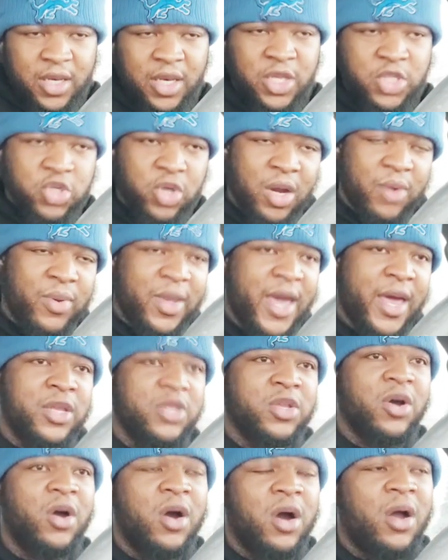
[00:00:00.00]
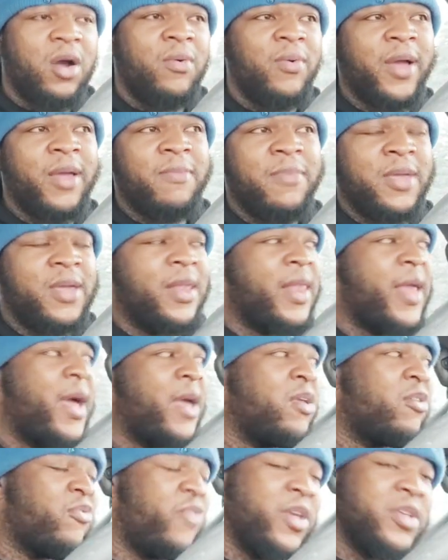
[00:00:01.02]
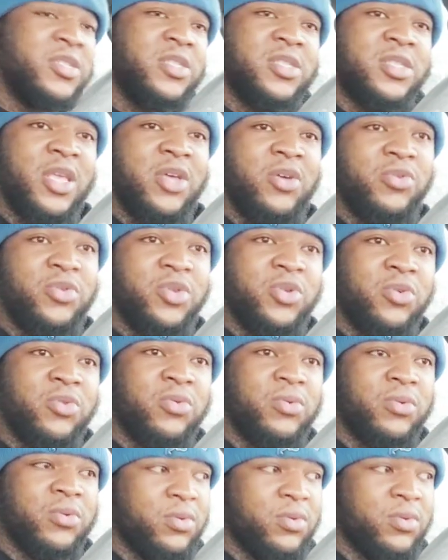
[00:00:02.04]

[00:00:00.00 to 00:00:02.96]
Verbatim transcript: Detroit, we had it the hard way being Lions fans, and still do.